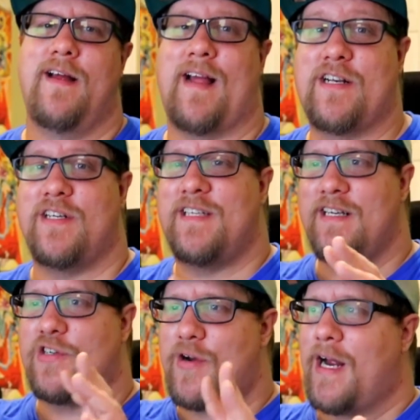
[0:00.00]
actually
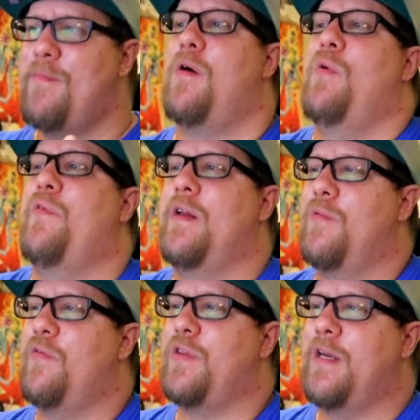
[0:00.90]
seeing the Dragon Ball movie in
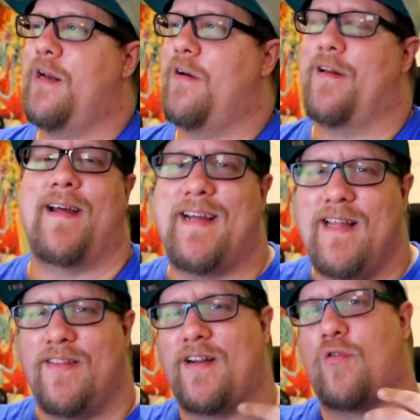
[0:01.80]
the movie theater and like
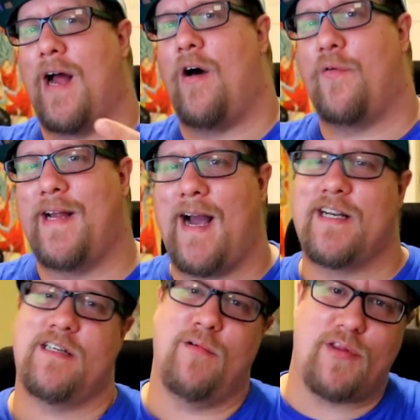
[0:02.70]
getting the crowd
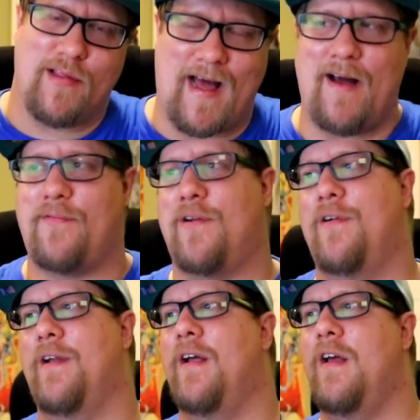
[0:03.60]
reaction with the
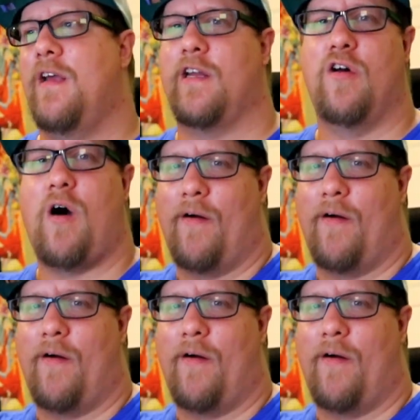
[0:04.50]
laughter, and you know,